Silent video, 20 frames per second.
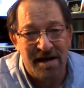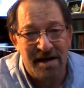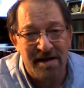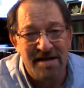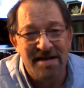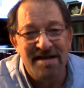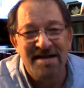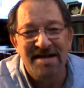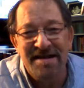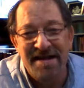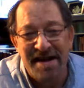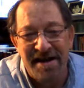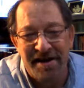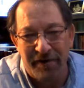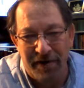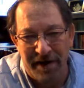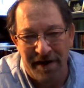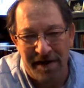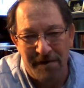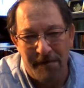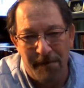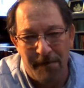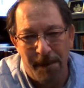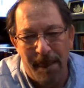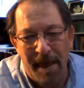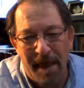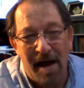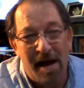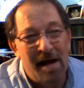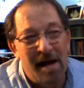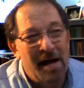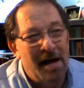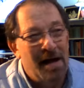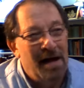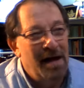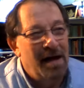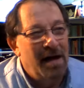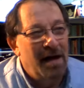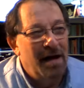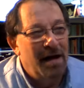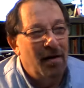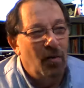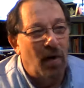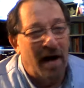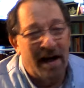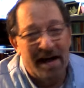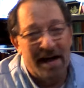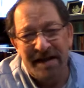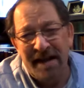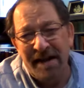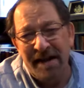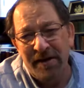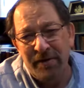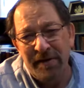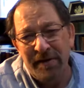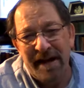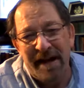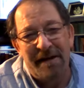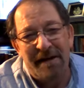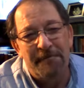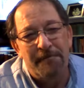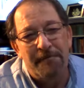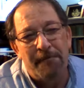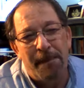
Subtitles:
secret. Why did they do that?